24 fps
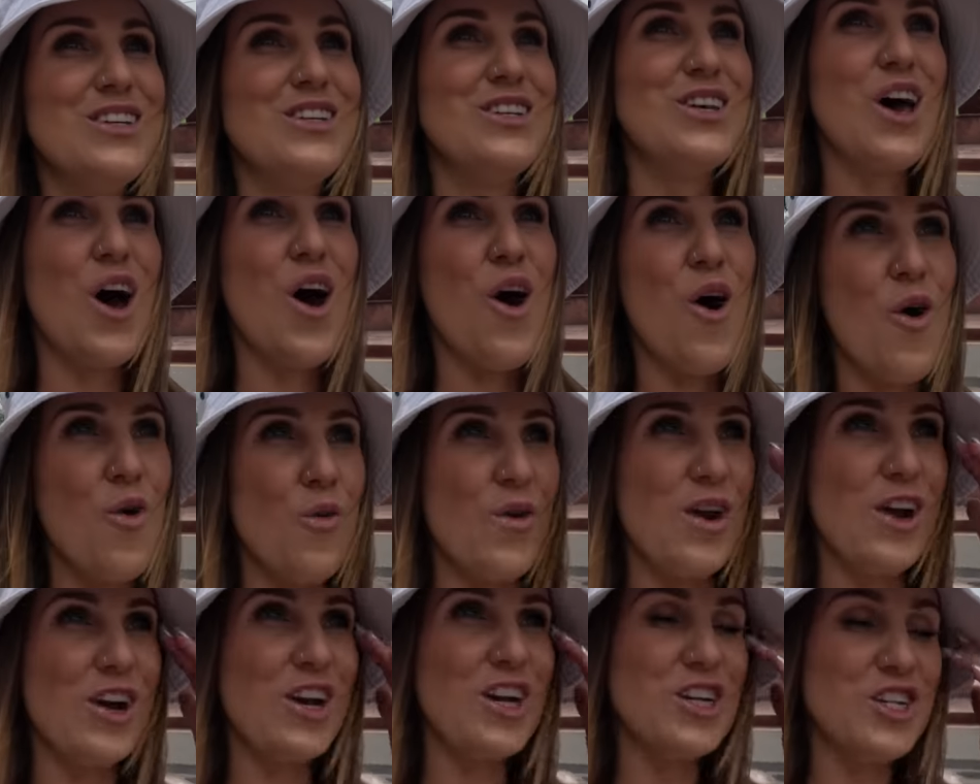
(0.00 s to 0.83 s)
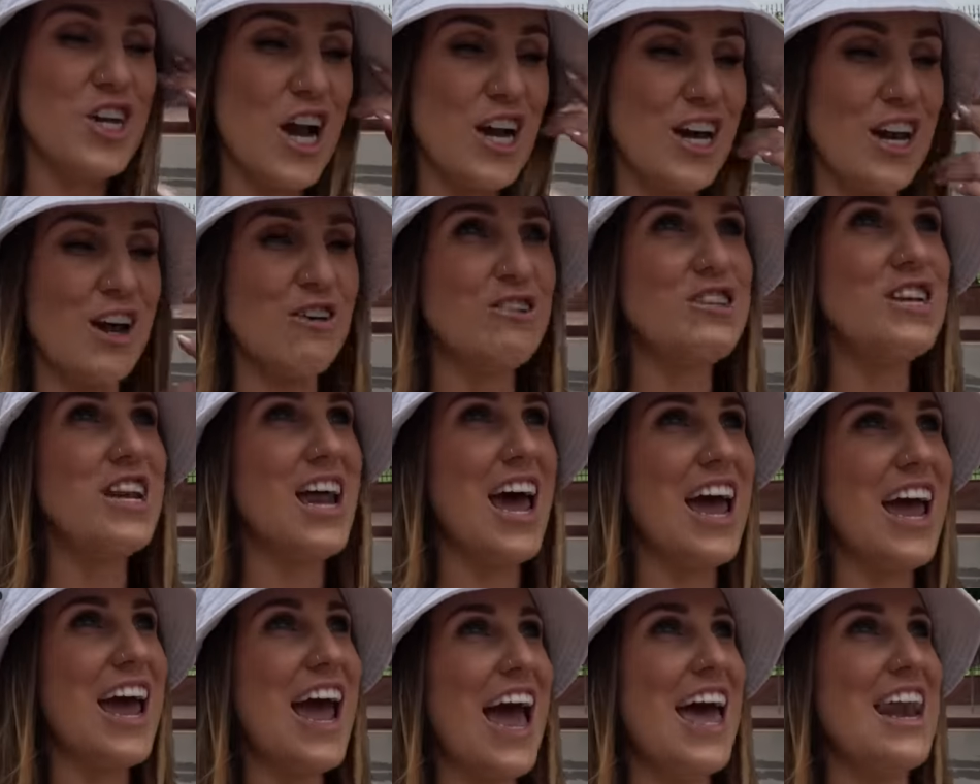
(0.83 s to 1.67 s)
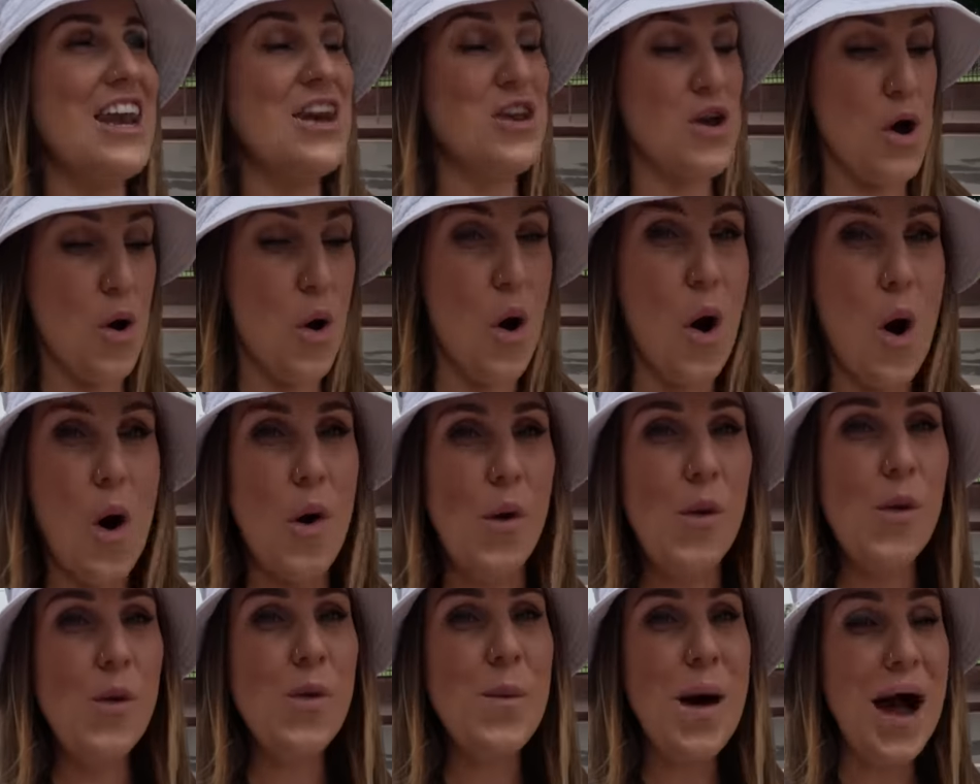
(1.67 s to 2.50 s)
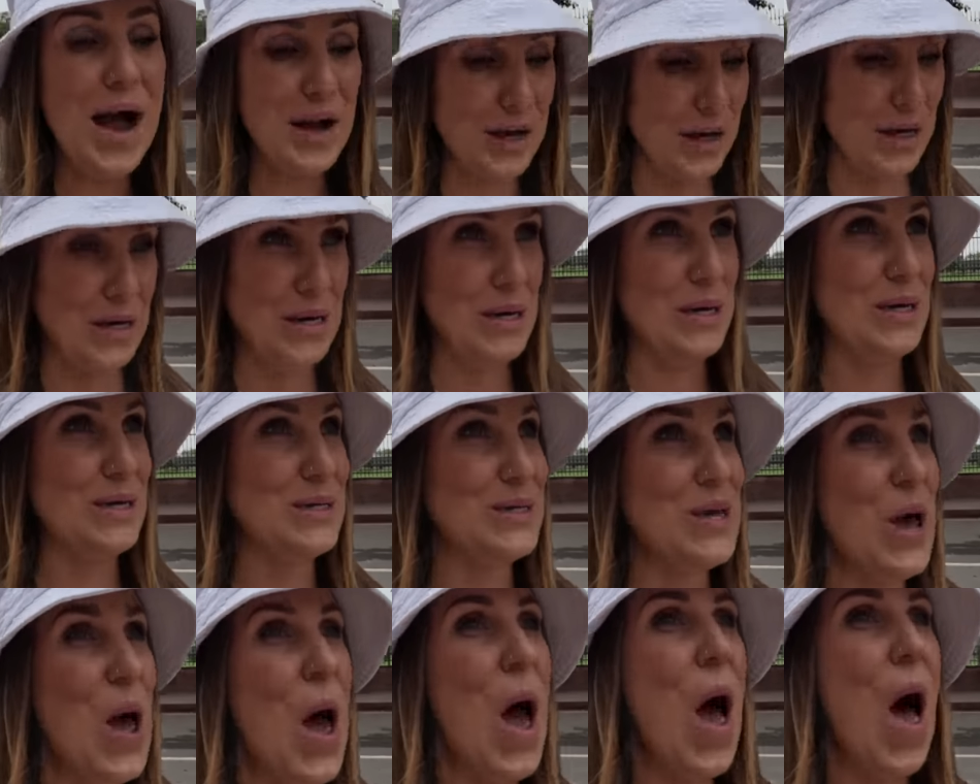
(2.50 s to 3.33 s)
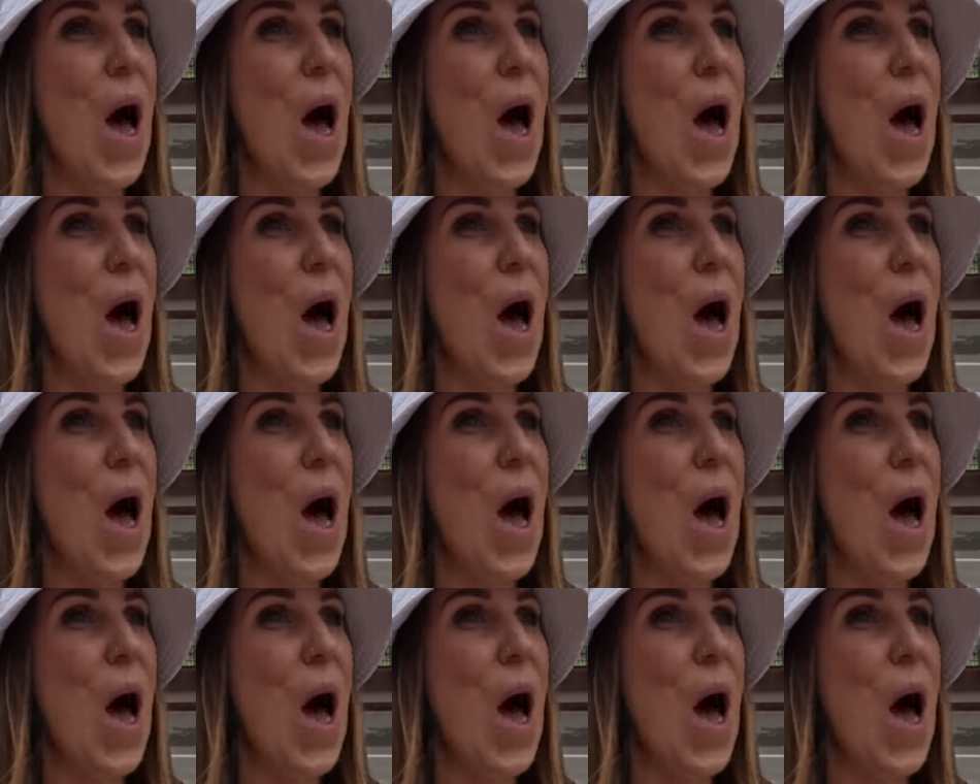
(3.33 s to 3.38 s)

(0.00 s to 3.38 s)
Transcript: So we're gonna check it out today and oh my goodness,